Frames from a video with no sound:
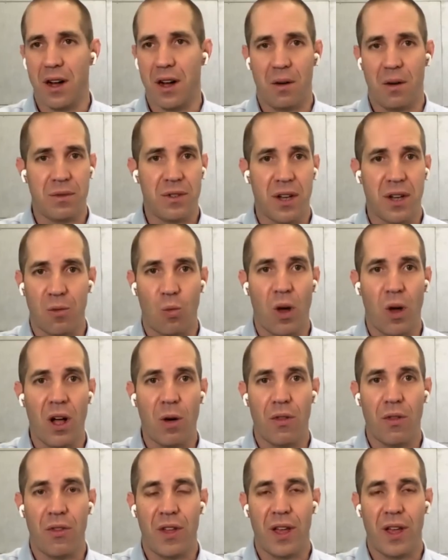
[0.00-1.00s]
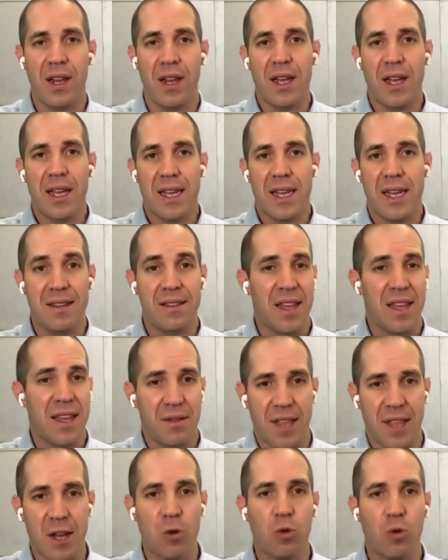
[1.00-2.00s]
done well with it, is
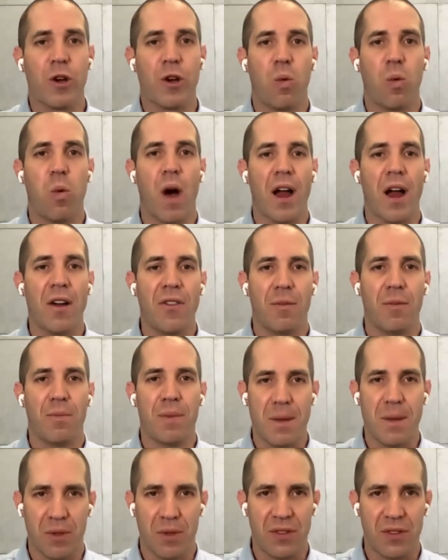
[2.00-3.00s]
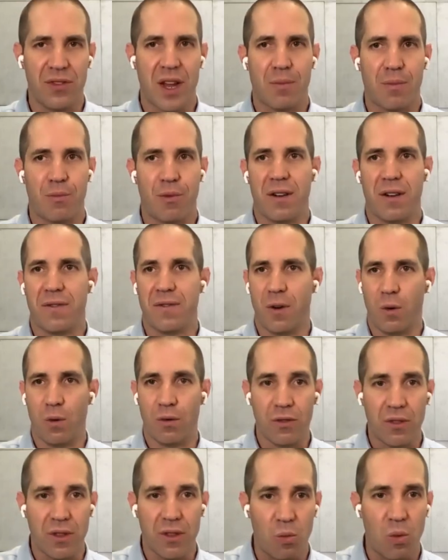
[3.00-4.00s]
they require their people to separate a
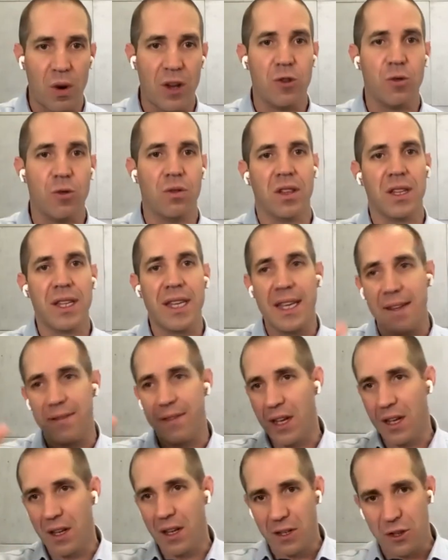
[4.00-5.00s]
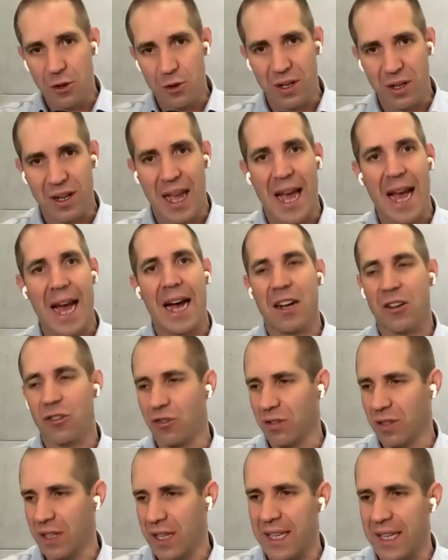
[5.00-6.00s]
phone so that when you leave, you can
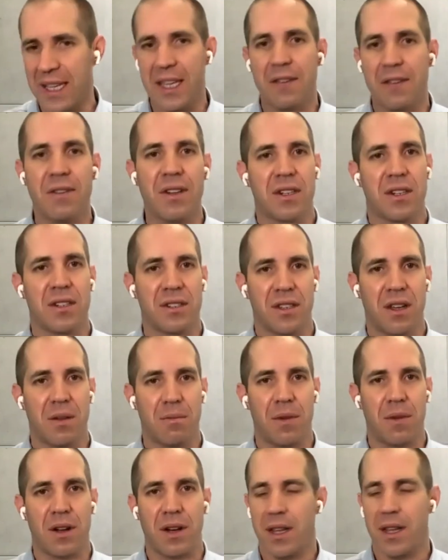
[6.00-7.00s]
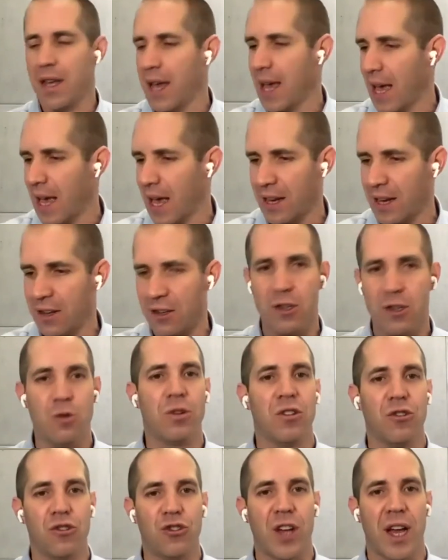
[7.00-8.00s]
actually give it to somebody and
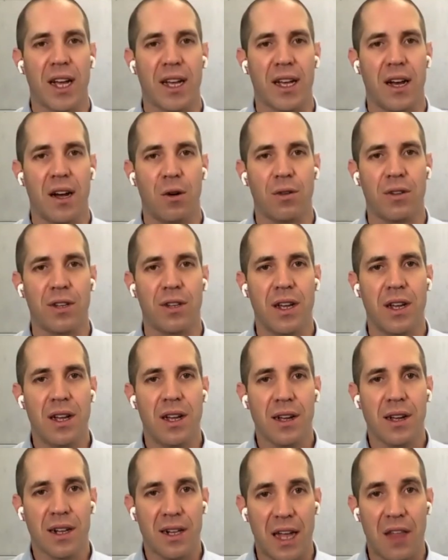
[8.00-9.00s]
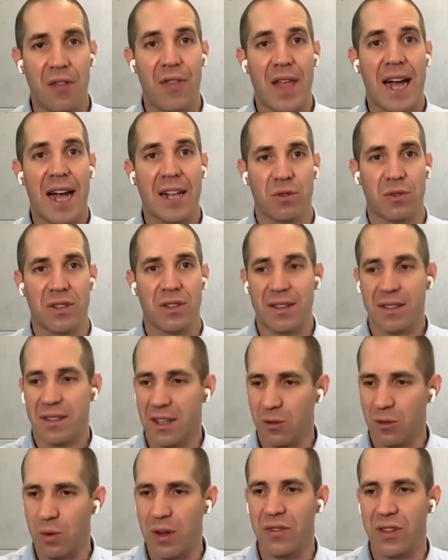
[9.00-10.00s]
you can check out. And that's what's nice,
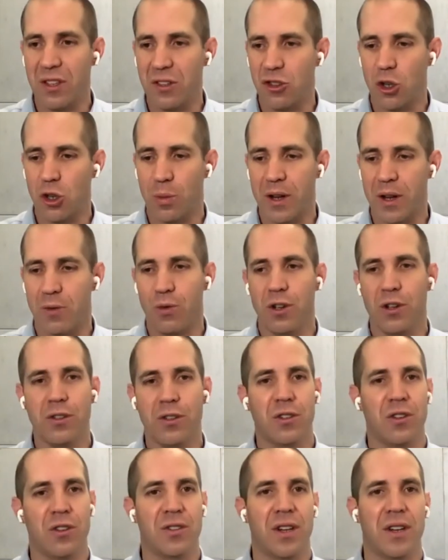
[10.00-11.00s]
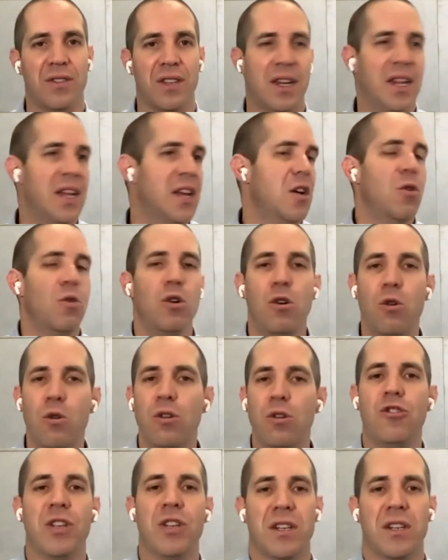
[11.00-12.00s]
because we've seen so many realtors that I said,
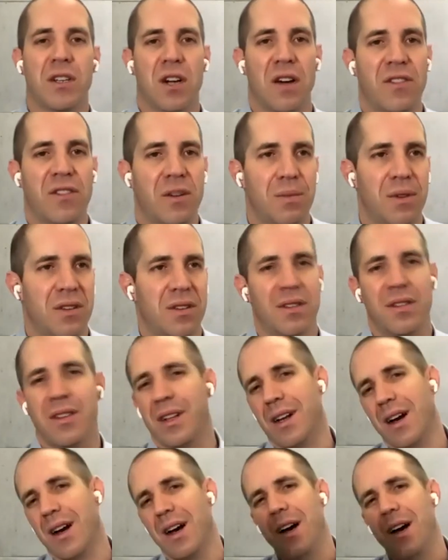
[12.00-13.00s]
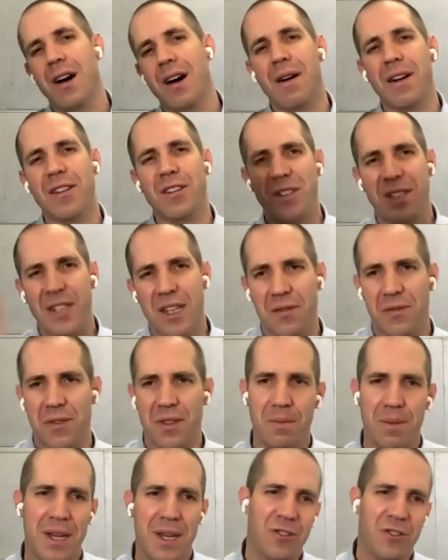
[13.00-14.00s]
who did you get to cover your business? Like, oh, I just did it from
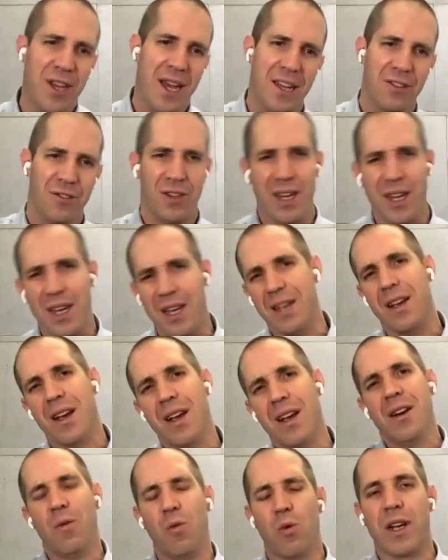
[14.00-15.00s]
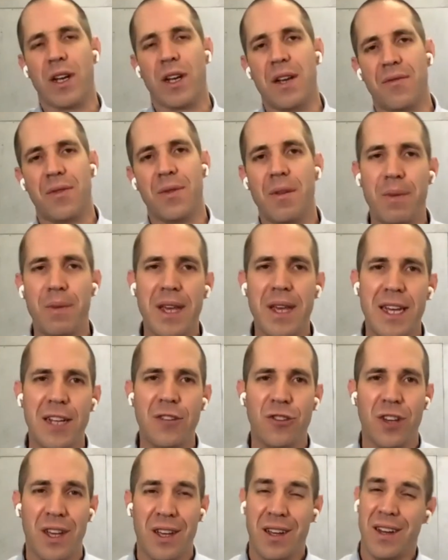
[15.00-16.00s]
the beach. Hashtag working from the
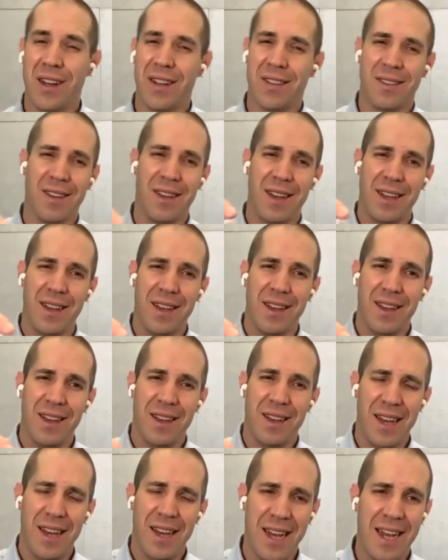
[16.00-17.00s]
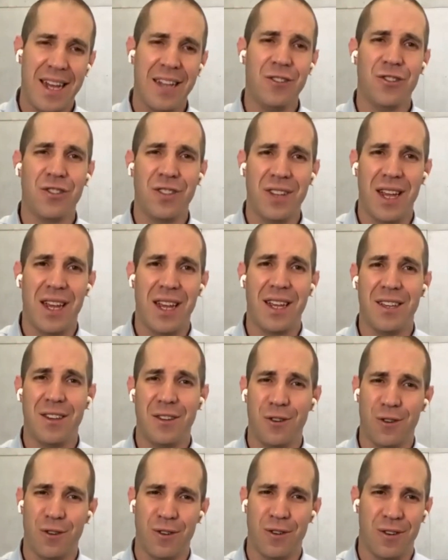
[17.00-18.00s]
beach. It's like, hashtag
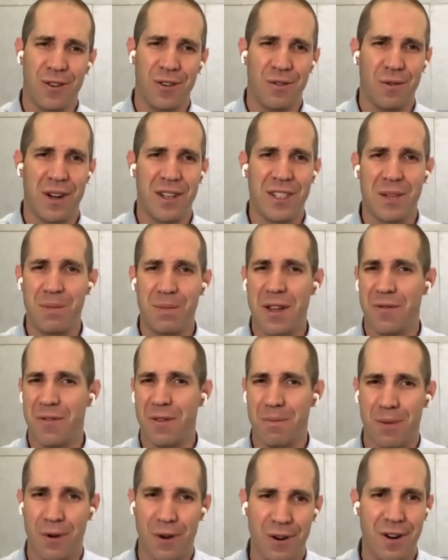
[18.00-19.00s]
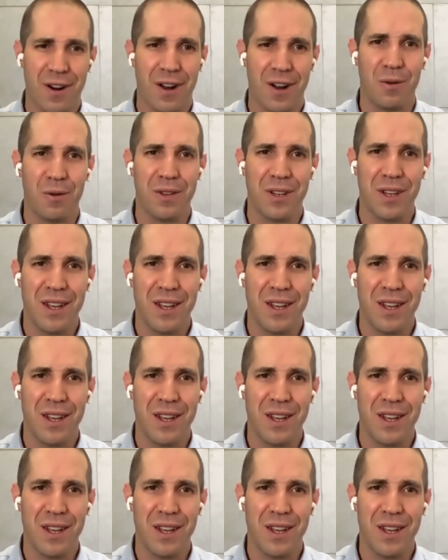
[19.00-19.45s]
your recipe for burnout.